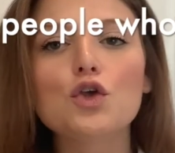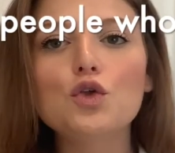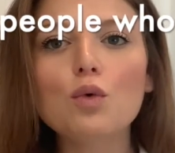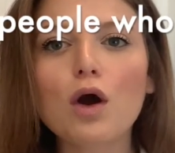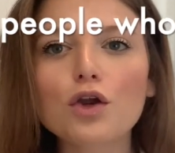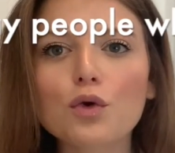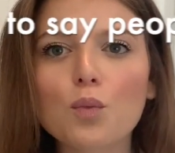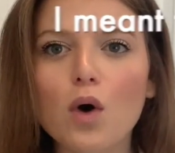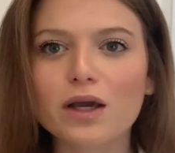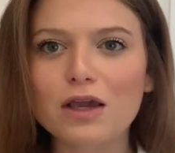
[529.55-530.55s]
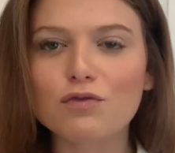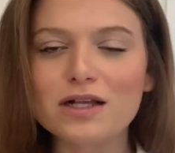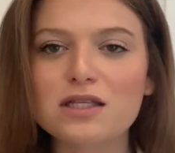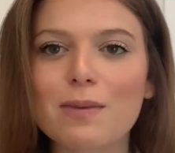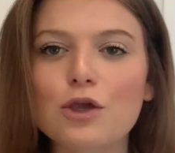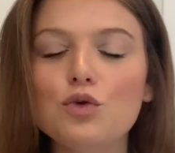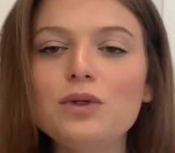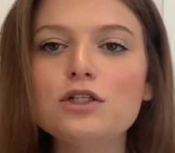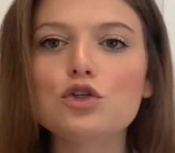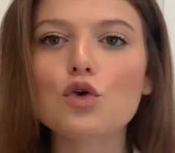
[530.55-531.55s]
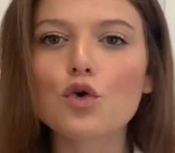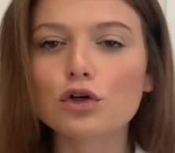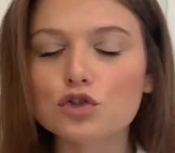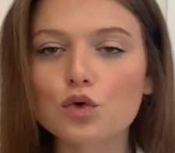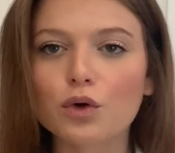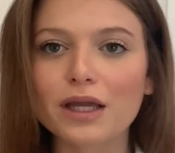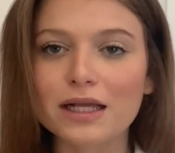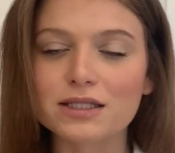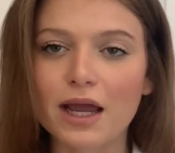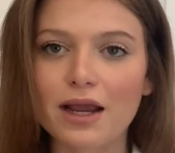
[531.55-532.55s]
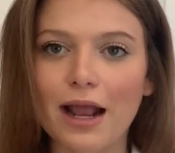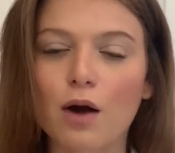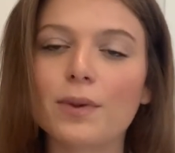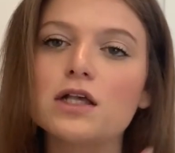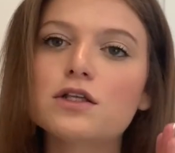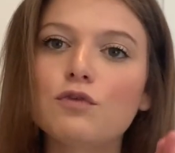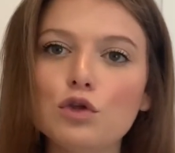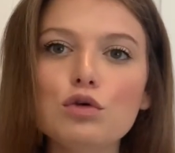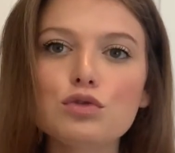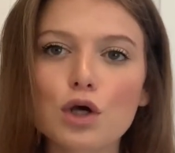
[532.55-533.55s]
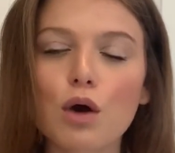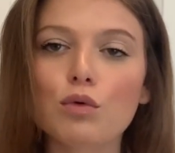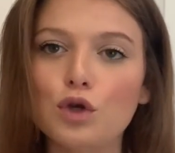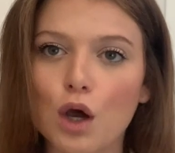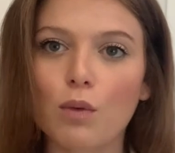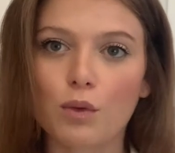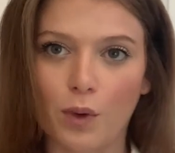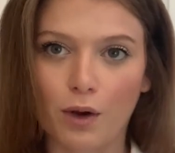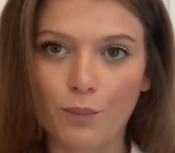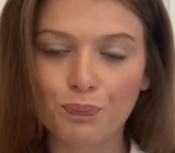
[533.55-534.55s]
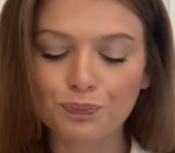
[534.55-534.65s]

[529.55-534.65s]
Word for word: You are your walking resume. You need to know your story inside and out because if you don't, no one will.